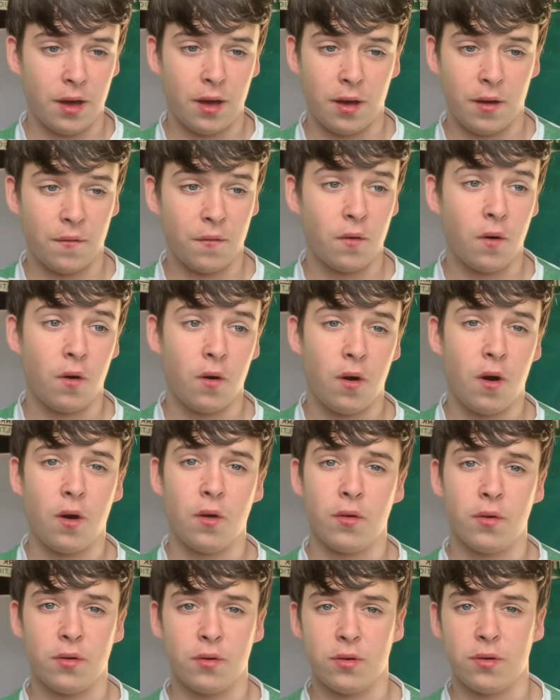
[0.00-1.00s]
I've got
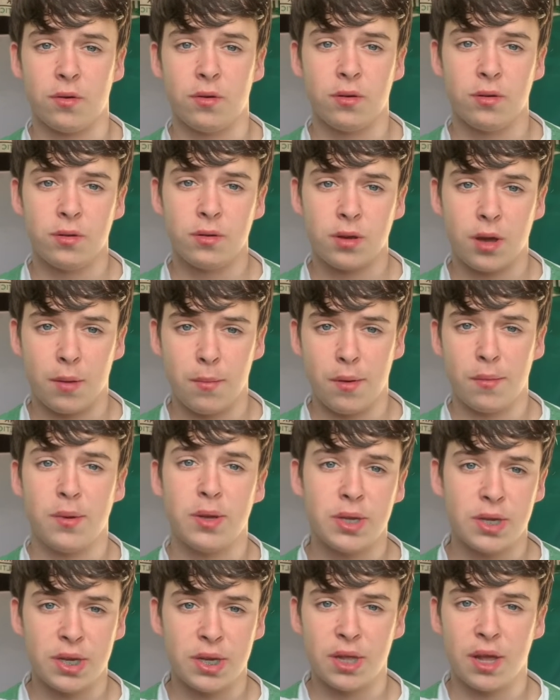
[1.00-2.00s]
other
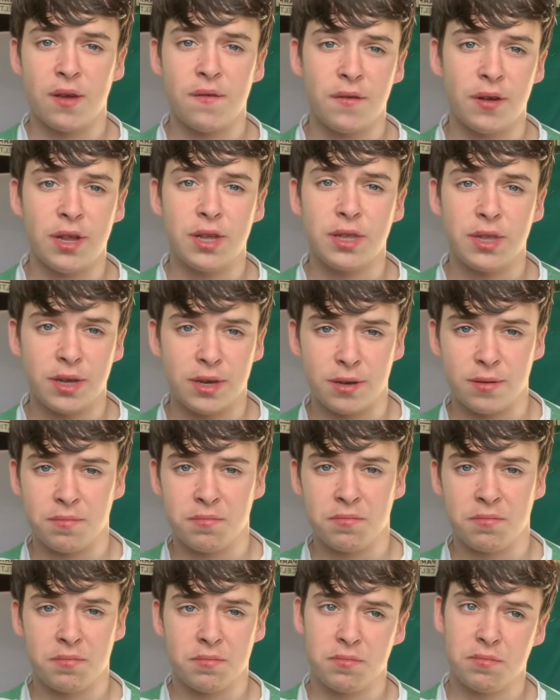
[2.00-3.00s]
commitments in life I need to
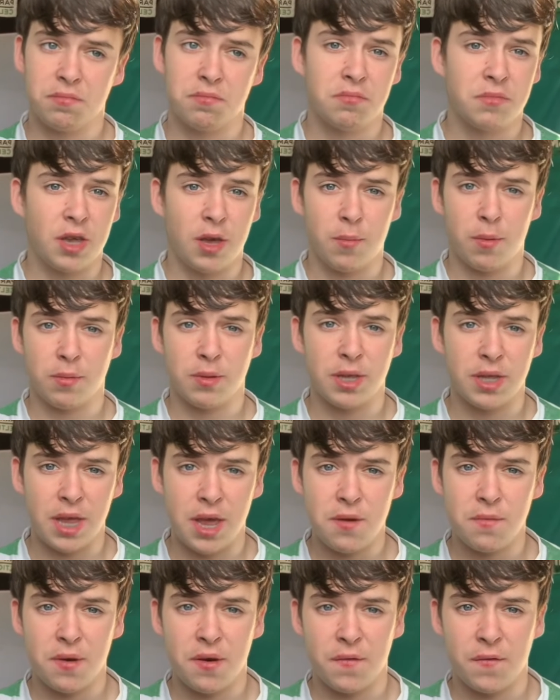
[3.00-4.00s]
keep up to
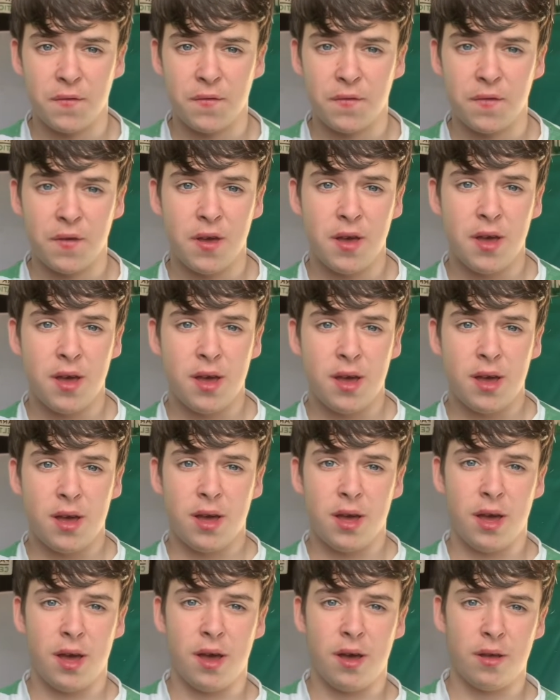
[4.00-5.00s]
date with,
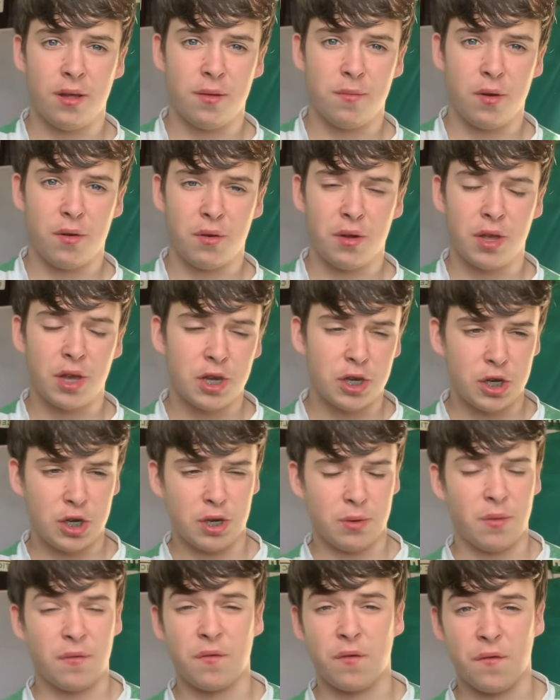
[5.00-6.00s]
like my
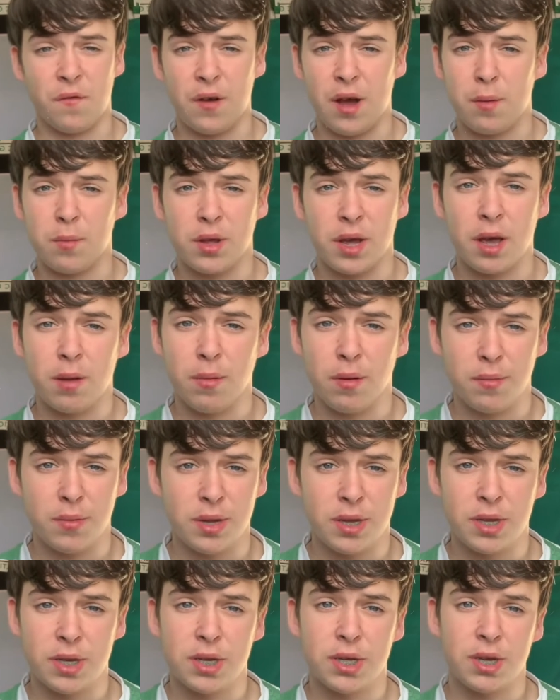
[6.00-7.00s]
relationship. I've got family
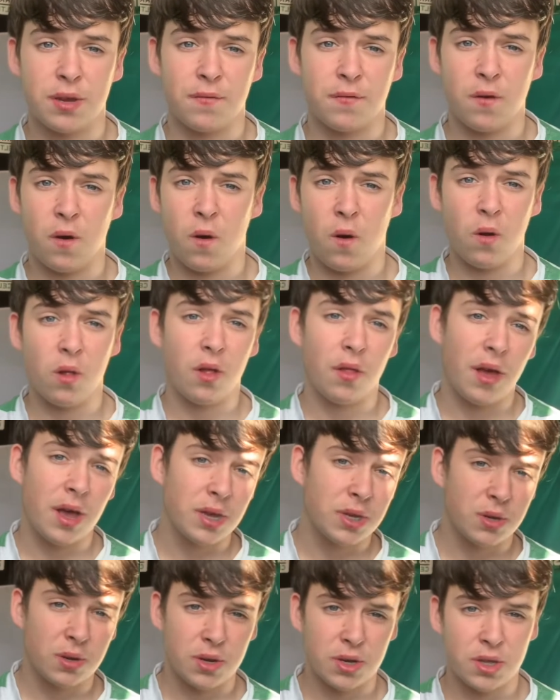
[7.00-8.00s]
commitments. I've got all of that
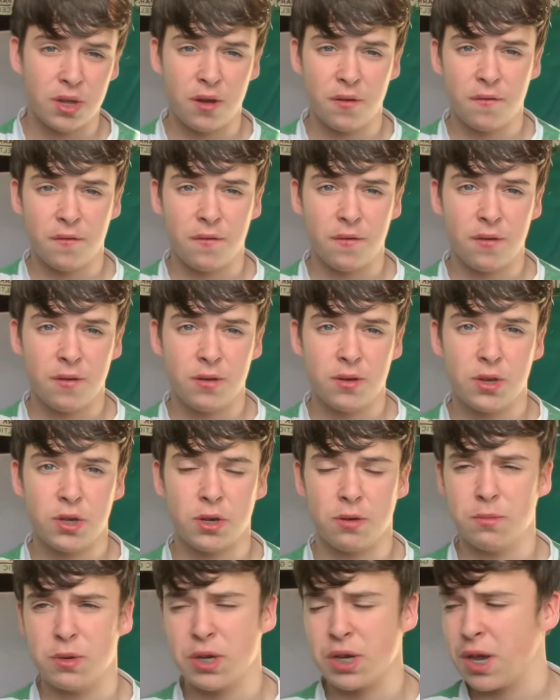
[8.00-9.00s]
sort of stuff. So
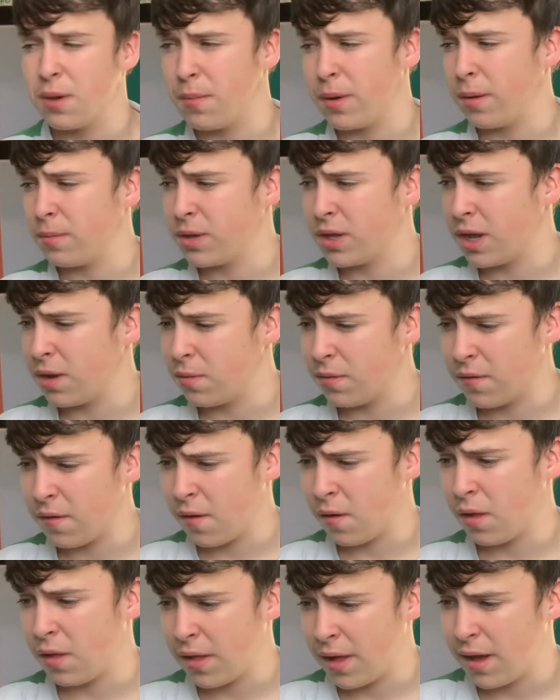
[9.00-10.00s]
I'm just keeping up to date with
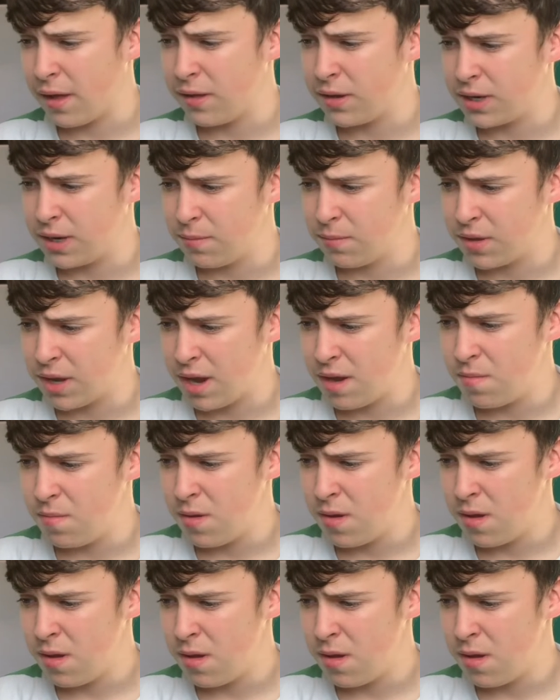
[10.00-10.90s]
all of that at the same time.